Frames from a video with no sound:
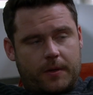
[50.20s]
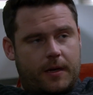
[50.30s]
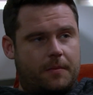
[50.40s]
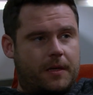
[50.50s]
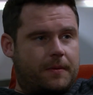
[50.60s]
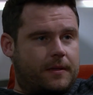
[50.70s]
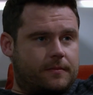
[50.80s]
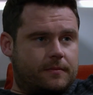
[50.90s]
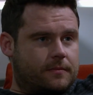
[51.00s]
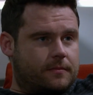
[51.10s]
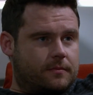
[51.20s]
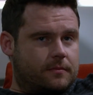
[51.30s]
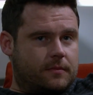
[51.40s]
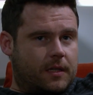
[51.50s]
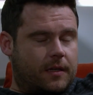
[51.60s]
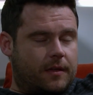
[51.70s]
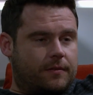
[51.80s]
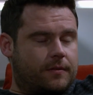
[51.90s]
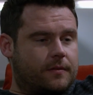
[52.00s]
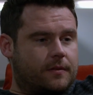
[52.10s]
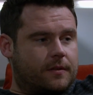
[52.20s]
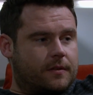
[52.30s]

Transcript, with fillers: we are being a bit naive. There's